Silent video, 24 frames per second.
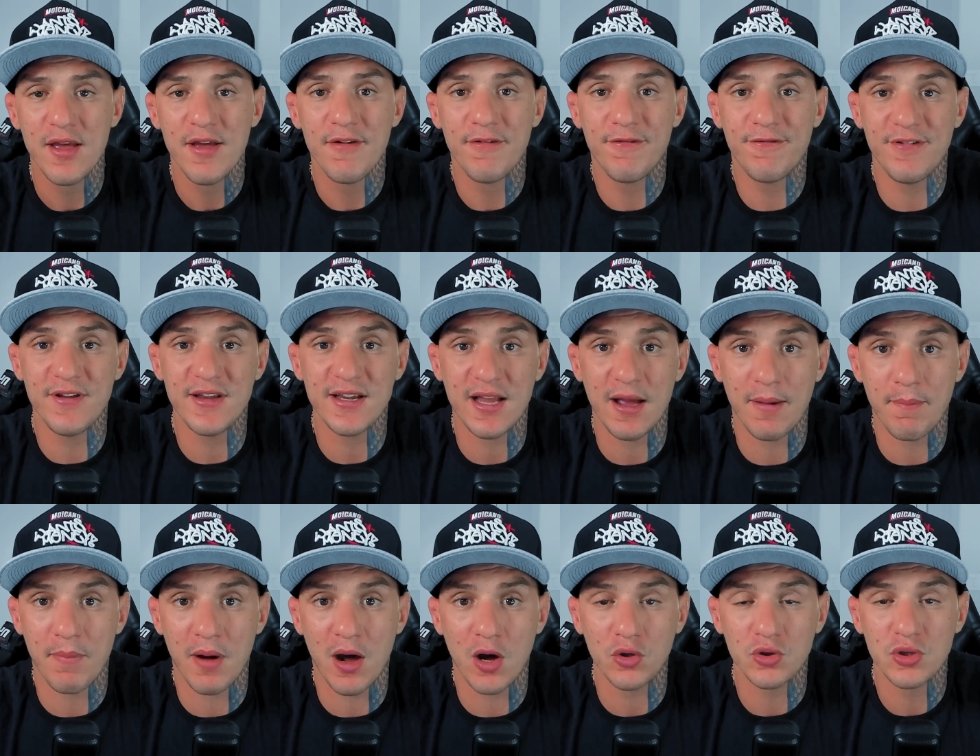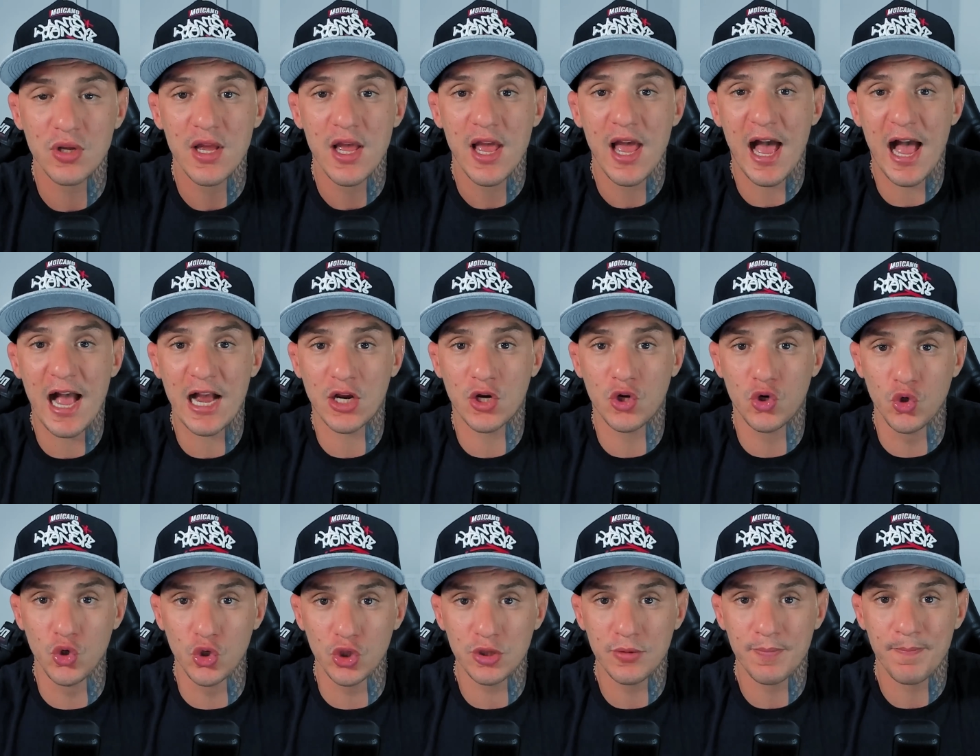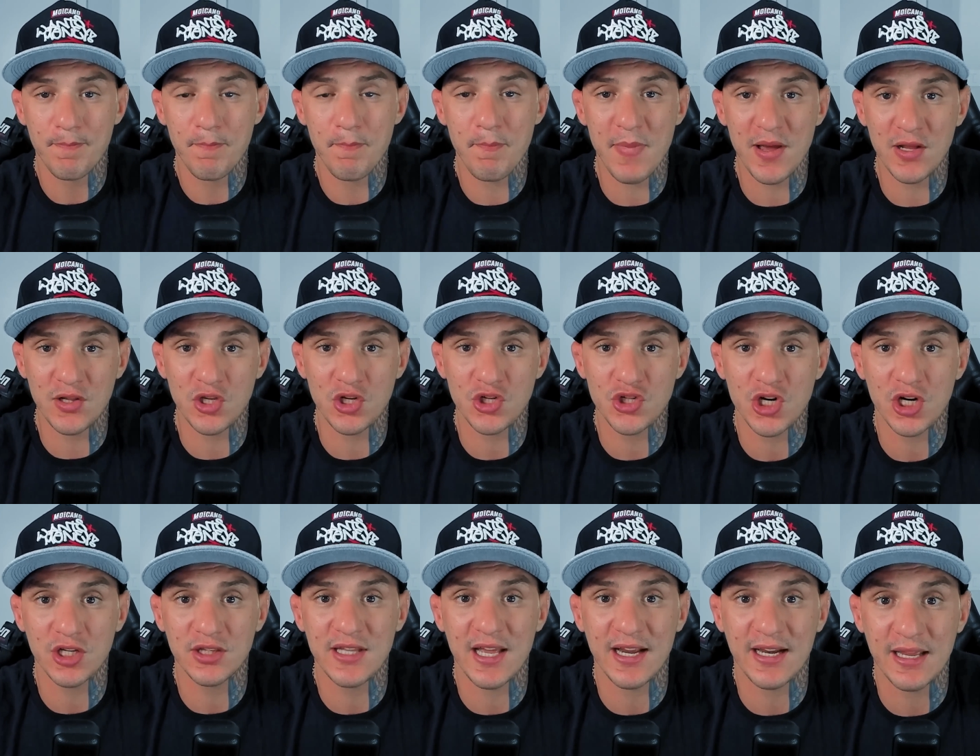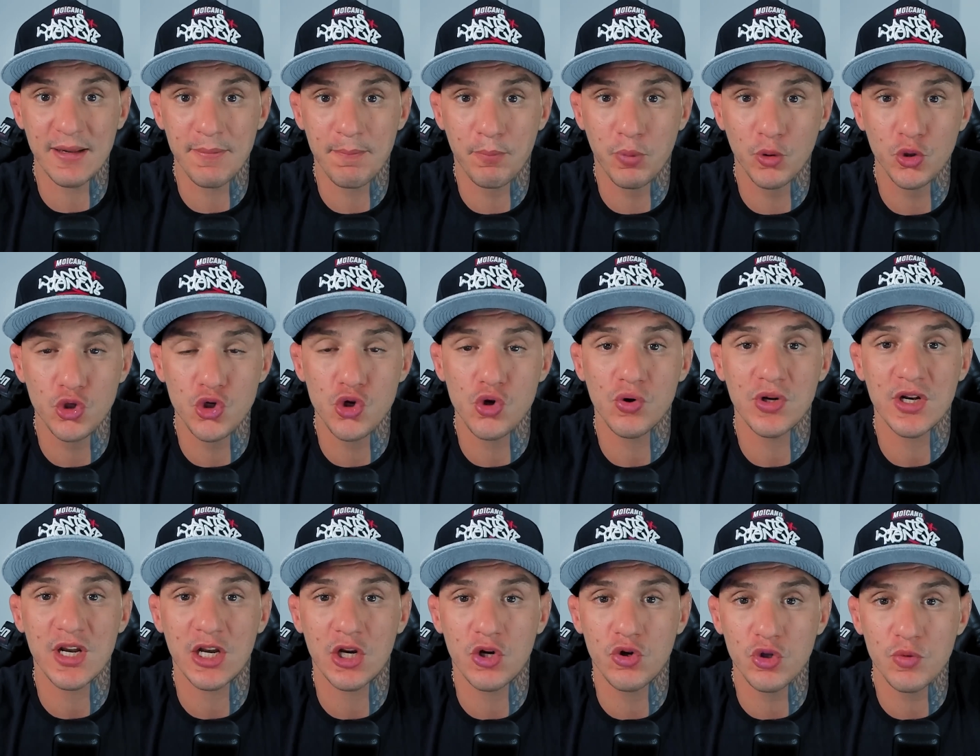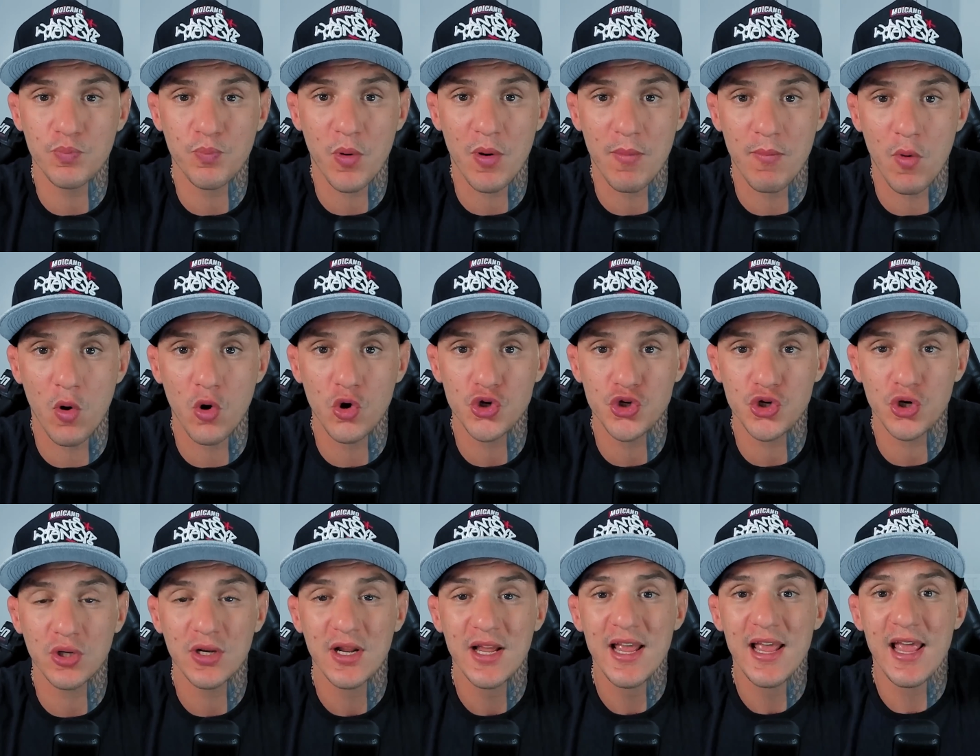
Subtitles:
think about a good manager that can put you in a good promotion